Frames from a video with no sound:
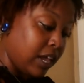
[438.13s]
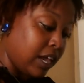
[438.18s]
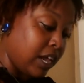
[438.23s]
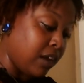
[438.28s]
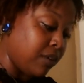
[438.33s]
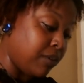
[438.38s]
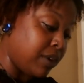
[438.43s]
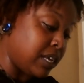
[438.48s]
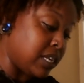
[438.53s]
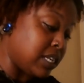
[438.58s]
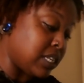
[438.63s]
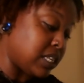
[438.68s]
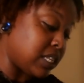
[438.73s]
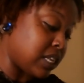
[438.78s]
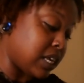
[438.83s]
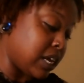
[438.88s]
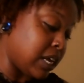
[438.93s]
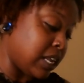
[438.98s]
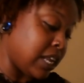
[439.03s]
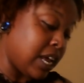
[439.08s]

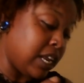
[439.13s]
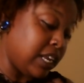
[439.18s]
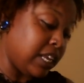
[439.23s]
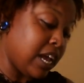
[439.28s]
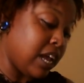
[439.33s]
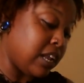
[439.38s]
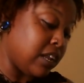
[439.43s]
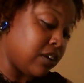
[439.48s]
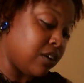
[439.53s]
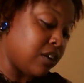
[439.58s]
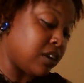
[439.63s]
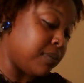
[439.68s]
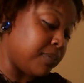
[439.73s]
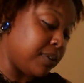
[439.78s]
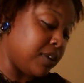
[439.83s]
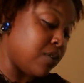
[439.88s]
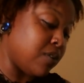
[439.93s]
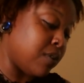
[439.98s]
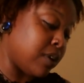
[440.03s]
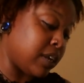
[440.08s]
Aries, a lot of y'all are going to
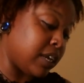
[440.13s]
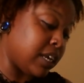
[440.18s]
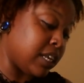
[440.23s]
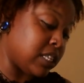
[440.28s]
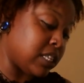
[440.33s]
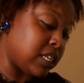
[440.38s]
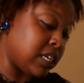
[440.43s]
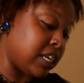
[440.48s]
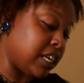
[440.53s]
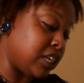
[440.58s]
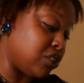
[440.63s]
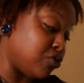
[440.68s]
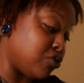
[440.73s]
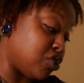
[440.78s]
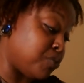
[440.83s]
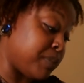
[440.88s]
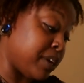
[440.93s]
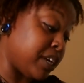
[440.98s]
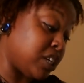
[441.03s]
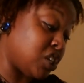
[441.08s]
be going into
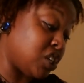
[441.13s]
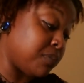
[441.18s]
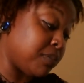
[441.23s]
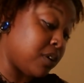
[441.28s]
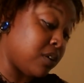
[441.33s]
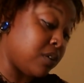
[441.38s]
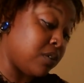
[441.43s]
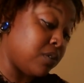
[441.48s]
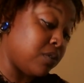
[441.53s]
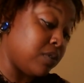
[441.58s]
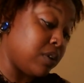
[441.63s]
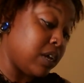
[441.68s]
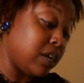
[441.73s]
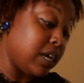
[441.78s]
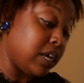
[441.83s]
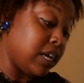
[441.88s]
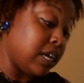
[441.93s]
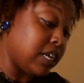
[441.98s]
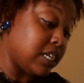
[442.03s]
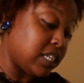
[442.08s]
introspection mode.
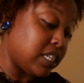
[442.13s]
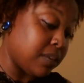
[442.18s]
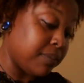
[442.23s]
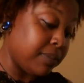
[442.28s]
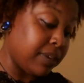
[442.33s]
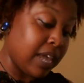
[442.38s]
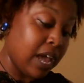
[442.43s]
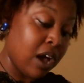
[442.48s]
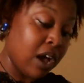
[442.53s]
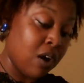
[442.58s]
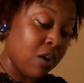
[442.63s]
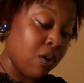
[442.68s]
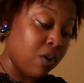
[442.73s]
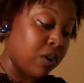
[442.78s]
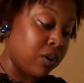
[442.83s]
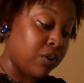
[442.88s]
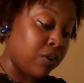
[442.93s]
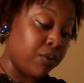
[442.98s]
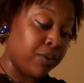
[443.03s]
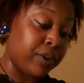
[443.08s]
Some of y'all
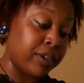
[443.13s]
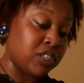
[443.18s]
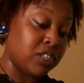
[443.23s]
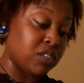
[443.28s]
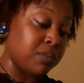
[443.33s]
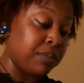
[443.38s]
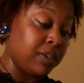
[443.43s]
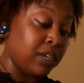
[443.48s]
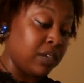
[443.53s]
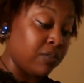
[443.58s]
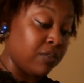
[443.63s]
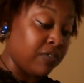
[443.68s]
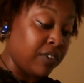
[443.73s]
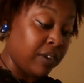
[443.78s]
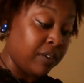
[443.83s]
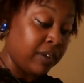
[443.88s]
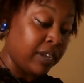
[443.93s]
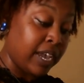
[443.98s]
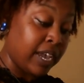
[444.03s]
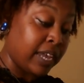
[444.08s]
are going to be
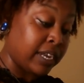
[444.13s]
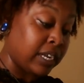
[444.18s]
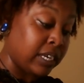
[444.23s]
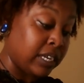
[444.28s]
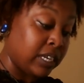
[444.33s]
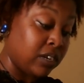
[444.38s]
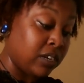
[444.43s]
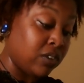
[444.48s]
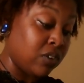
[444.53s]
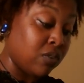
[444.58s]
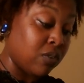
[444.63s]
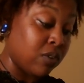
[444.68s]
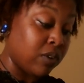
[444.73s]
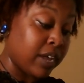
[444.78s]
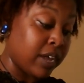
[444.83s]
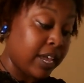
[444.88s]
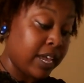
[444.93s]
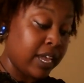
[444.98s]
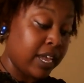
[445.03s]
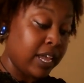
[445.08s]
very analytical,
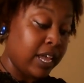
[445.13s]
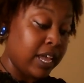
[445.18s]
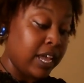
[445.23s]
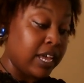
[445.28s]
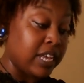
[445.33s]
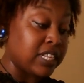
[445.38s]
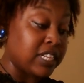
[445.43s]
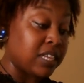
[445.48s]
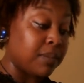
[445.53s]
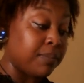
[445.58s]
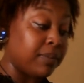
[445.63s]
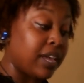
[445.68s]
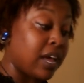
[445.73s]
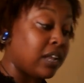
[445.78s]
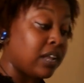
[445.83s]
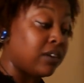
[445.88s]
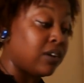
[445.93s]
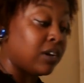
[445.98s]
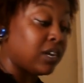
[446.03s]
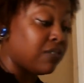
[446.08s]
okay? Some of y'all
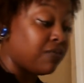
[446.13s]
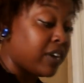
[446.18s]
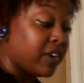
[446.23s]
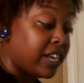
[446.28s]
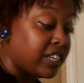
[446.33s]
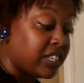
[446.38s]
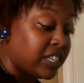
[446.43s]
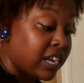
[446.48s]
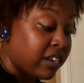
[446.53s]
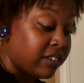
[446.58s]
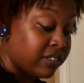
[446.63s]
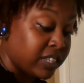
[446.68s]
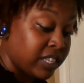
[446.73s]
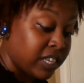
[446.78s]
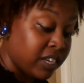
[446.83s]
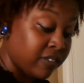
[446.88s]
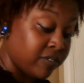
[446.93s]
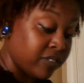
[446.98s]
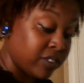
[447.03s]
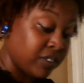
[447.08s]
are going to fight
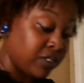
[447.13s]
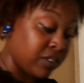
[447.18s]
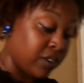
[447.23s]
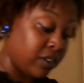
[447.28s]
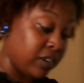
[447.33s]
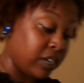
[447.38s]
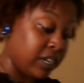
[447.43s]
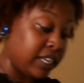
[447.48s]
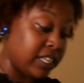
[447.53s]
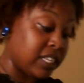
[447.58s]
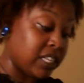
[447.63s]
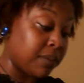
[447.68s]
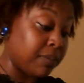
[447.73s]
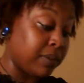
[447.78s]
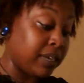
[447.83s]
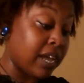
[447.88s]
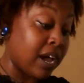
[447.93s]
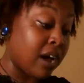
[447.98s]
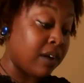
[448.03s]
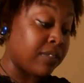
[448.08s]
yourselves internally. Some
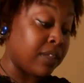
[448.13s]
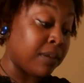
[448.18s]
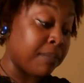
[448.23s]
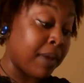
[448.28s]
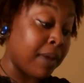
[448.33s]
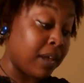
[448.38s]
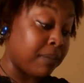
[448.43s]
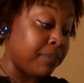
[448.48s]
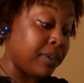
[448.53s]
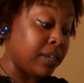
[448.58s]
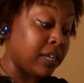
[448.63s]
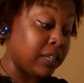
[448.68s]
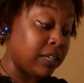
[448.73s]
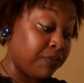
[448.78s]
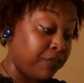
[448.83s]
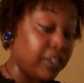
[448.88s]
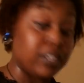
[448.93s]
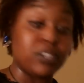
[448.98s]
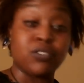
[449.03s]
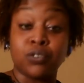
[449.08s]
of y'all, there might be a
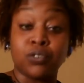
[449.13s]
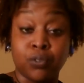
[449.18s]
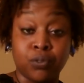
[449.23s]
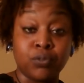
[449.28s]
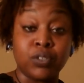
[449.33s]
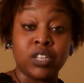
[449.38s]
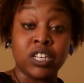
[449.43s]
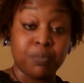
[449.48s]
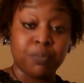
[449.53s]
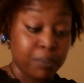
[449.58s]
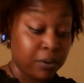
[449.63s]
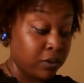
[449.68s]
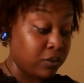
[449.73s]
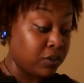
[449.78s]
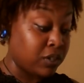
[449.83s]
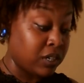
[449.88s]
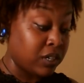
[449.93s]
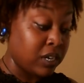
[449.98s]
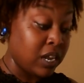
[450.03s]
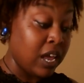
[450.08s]
physical, this
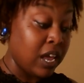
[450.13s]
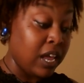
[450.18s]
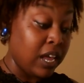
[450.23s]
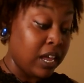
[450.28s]
person,